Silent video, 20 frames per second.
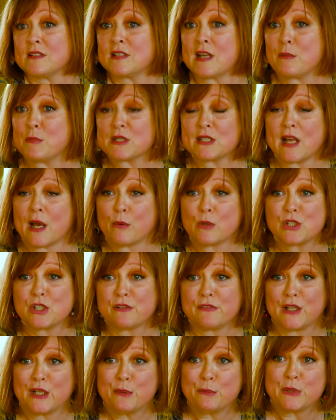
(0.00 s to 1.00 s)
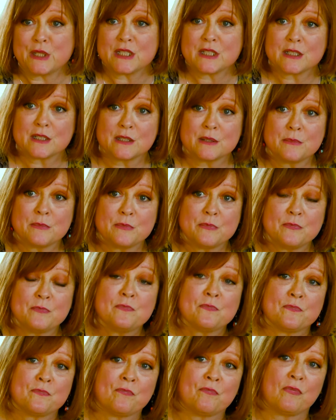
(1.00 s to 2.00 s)
the same as language development.
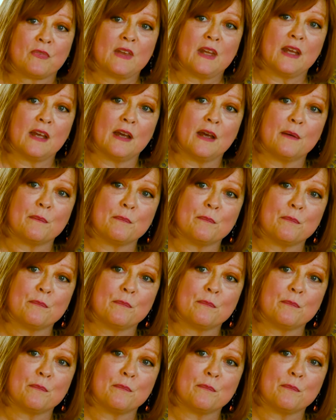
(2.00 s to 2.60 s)
Yeah.